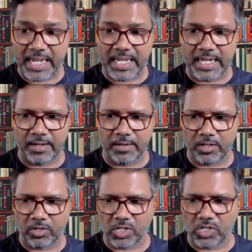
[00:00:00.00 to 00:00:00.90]
taken
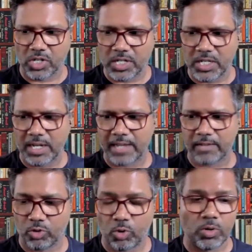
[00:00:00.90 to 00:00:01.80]
you know the journey like
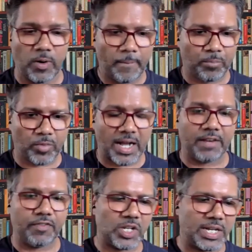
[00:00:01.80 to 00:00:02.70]
though
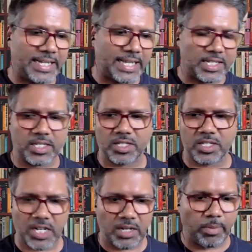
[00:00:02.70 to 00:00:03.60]
artificial intelligence is
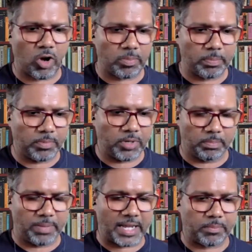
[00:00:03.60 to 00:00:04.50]
still a block, uh,
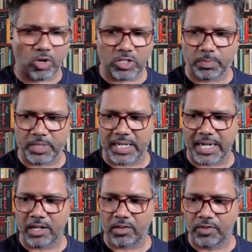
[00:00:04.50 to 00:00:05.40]
black box, but the
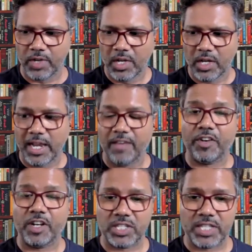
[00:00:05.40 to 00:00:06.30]
kind of
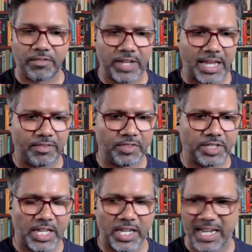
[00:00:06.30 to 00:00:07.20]
leverage that we're having
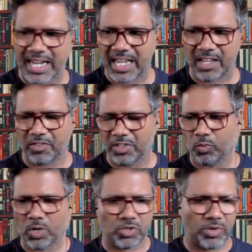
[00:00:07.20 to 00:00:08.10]
with AI, with
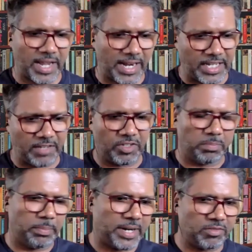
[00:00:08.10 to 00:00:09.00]
virtual reality,
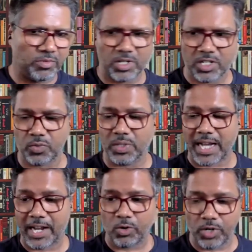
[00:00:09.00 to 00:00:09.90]
with metaverse, with
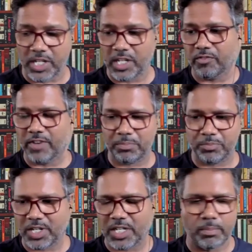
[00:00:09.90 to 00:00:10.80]
IoT,
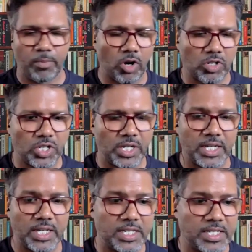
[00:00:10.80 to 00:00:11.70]
Web3,
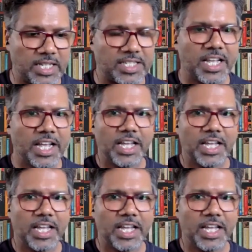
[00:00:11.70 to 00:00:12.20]
blockchain, it, it, it's